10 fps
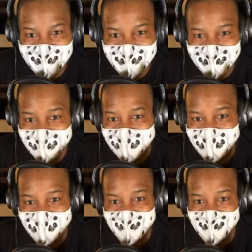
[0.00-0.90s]
Just
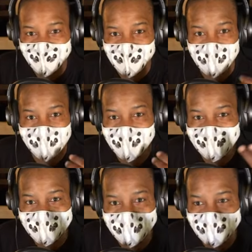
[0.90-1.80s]
because
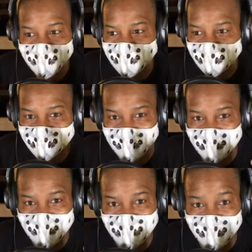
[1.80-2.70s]
COVID-19 just
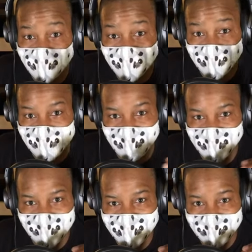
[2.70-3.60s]
like spurred up in
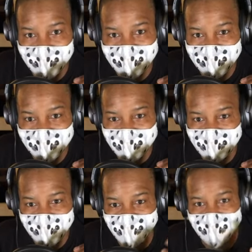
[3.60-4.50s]
Wisconsin doesn't
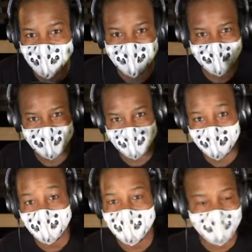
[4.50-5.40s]
mean you
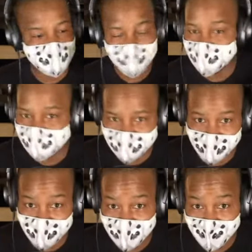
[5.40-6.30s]
don't have no
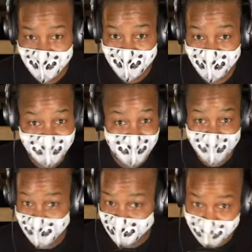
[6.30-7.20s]
control. You're not
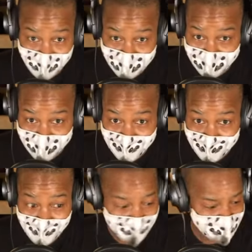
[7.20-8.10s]
my boss,
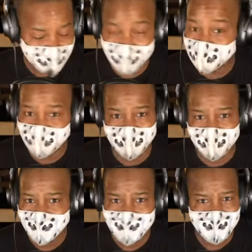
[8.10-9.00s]
and you
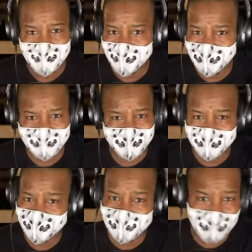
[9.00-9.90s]
definitely are in
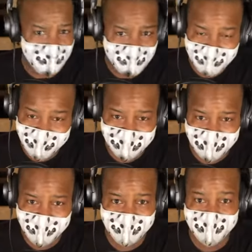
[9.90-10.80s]
a lower
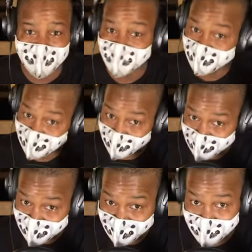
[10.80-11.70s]
position of me,
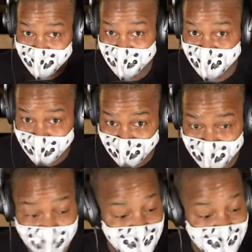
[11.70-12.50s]
not to say that I'm better.